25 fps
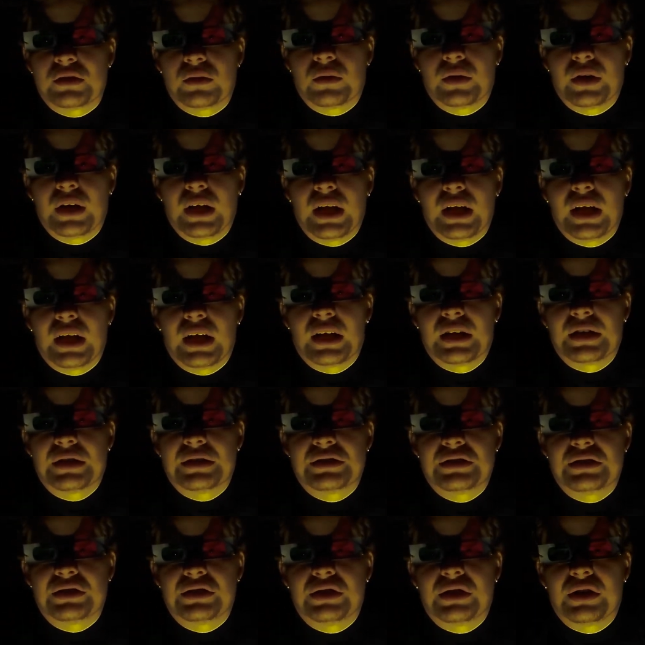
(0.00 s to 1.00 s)
if someone
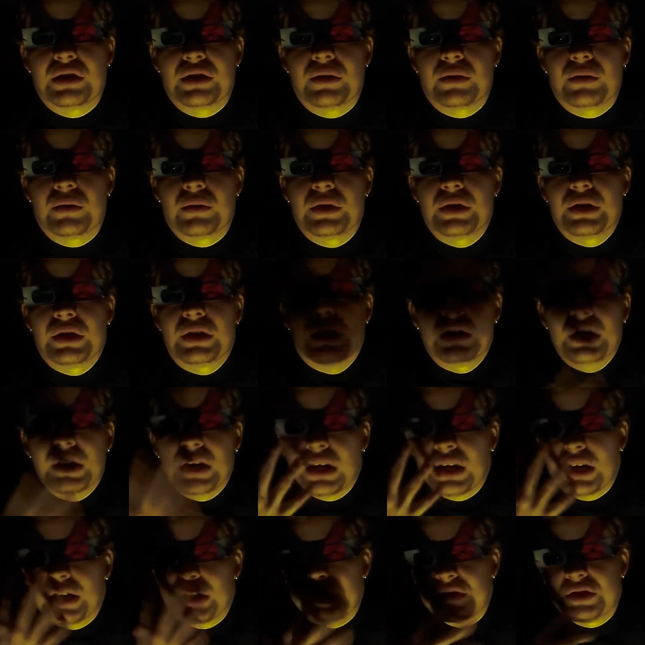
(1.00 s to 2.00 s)
has,
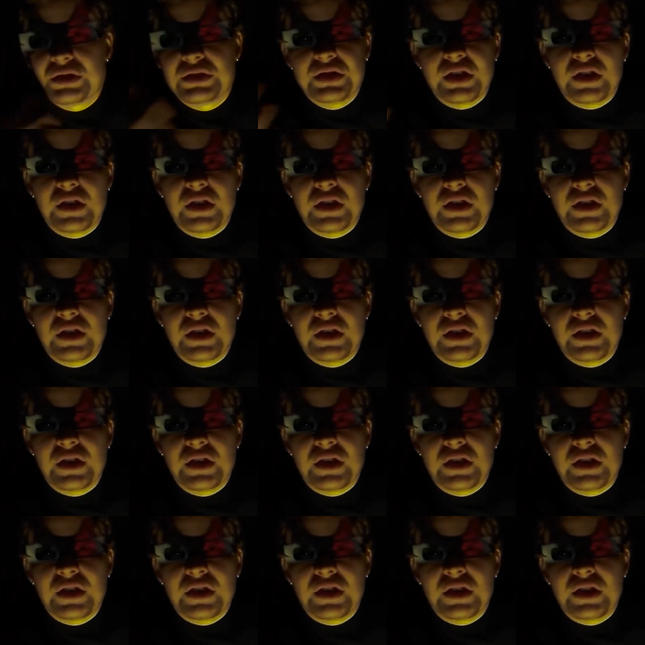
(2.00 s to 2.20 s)
a